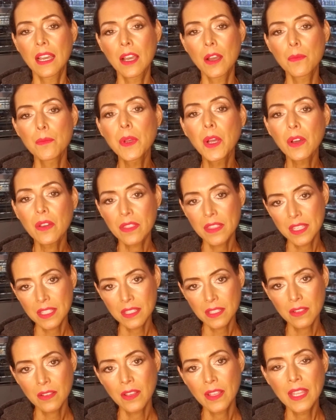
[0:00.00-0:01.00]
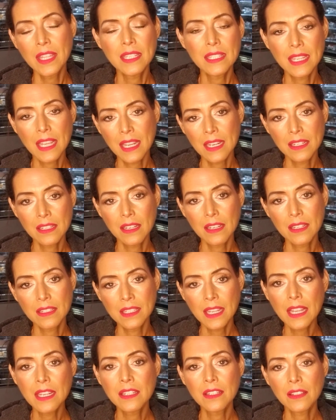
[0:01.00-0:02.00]
milk thistle and
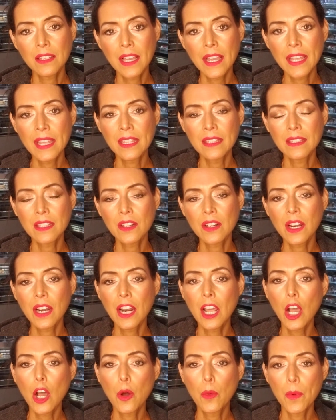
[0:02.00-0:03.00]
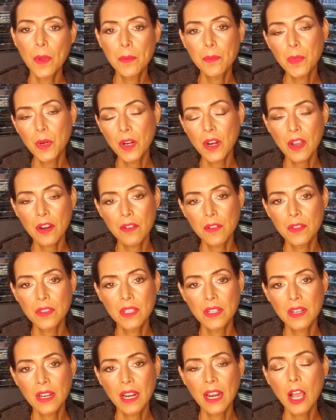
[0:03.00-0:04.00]
dandelion that are going to help, and burdock root that
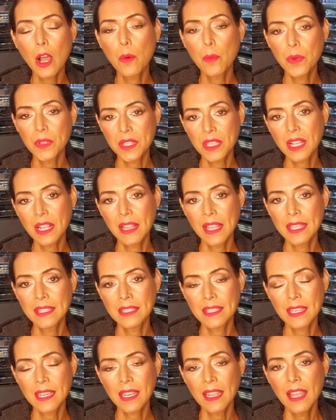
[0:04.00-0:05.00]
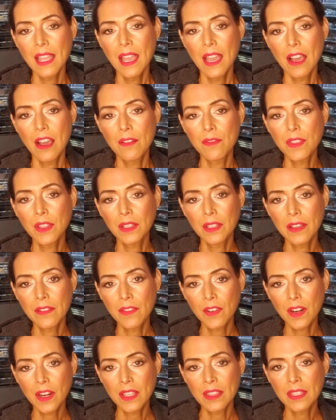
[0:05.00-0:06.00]
are going to help with the cleansing of the liver
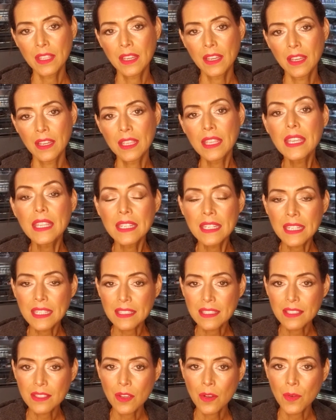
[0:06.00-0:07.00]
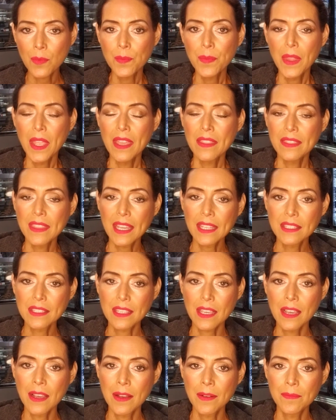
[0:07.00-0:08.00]
and the kidneys. So
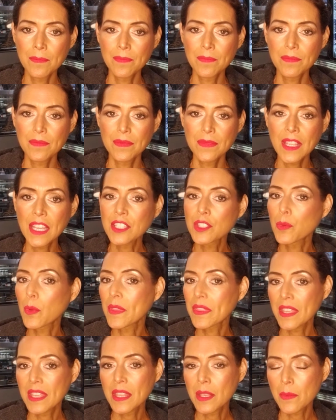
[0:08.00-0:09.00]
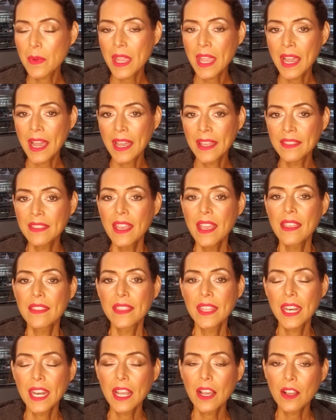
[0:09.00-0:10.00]
that's one thing that we add.
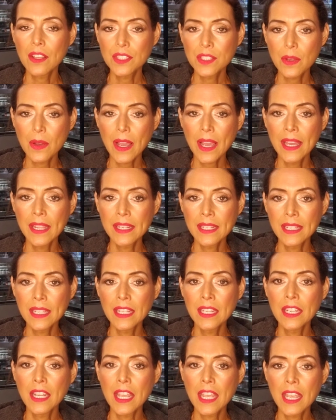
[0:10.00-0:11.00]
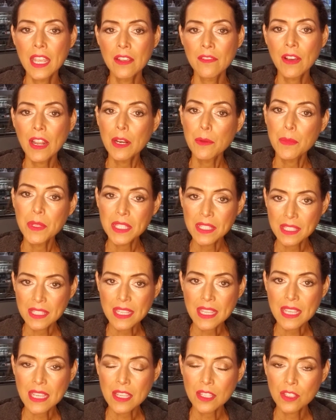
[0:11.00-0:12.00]
Then I also add in a vitamin
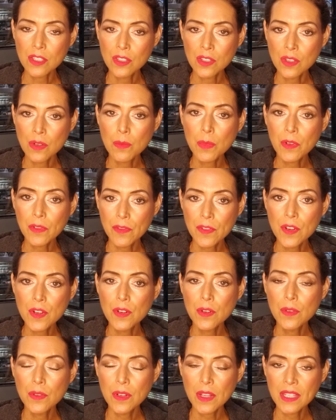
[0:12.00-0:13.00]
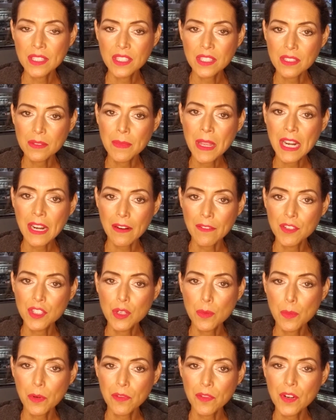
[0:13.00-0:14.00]
C superfood. It's made out of
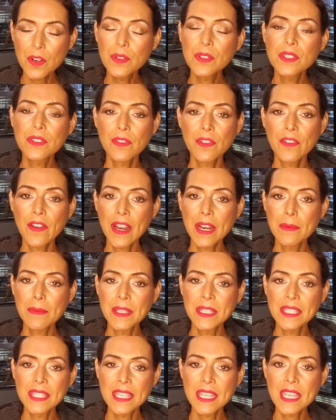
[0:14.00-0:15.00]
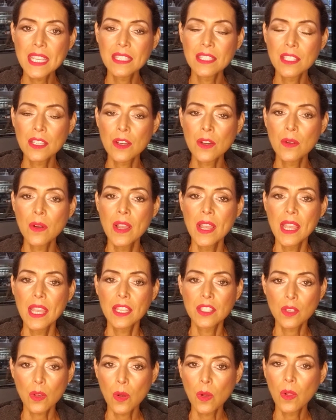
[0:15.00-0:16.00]
superfruits for vitamin C, so
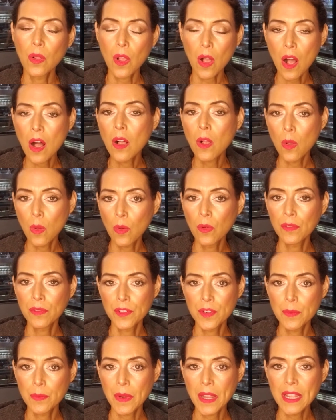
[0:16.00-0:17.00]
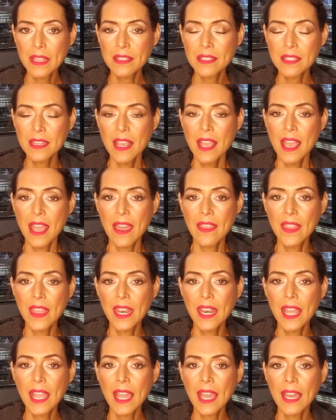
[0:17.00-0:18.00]
it's all whole fruit based. And
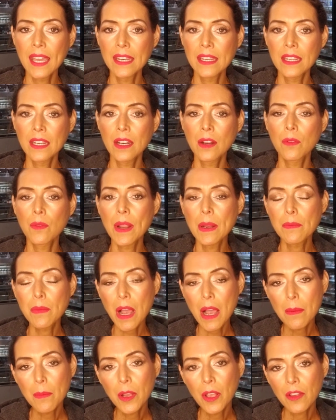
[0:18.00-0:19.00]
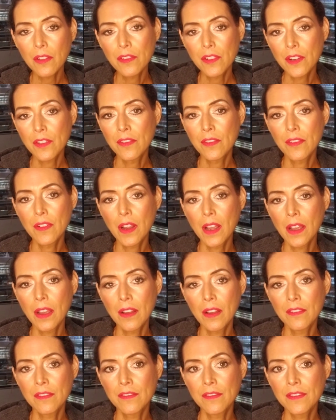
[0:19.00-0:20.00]
then I add in a red palm oil
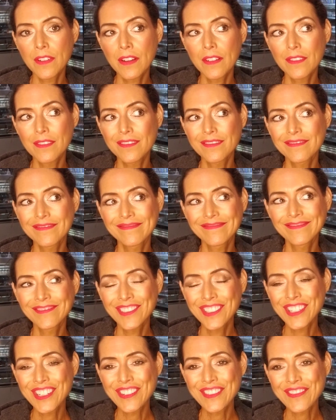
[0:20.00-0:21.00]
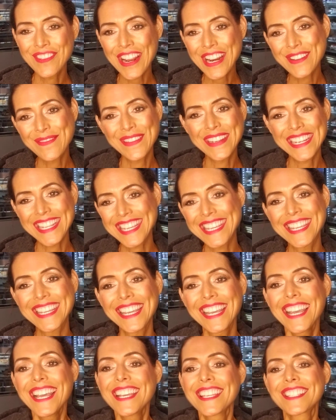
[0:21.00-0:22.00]
for vitamin E.
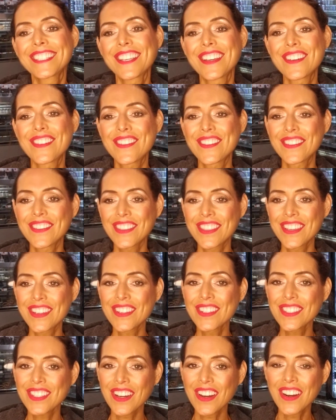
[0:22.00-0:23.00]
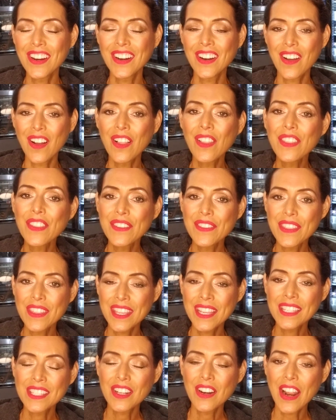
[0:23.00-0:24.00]
So those are all the
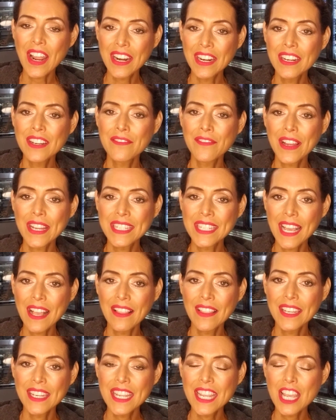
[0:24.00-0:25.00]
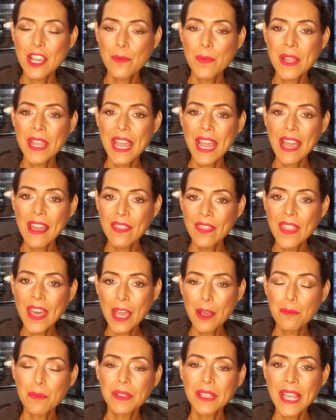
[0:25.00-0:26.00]
things that are added in Vitality, and we add
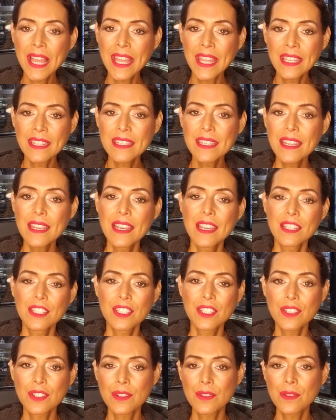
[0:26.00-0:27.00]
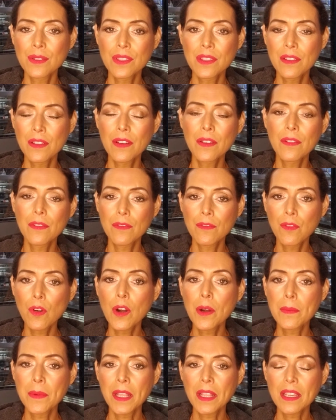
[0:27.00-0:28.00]
that blend to the
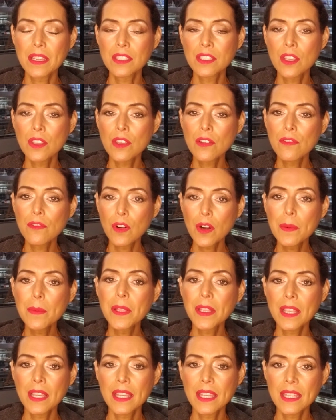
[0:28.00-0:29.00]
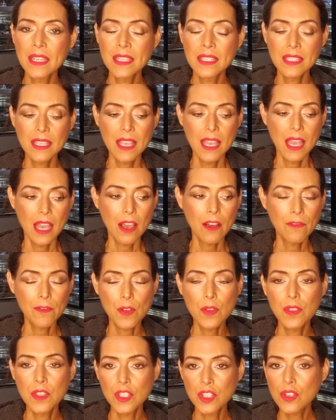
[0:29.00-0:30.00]
formula. So the formula is a
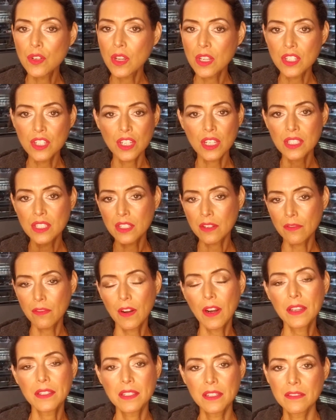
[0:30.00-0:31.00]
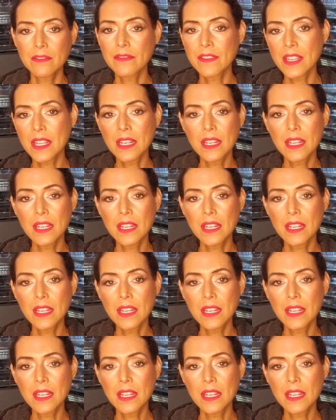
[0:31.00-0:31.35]
food that you can just defrost and feed.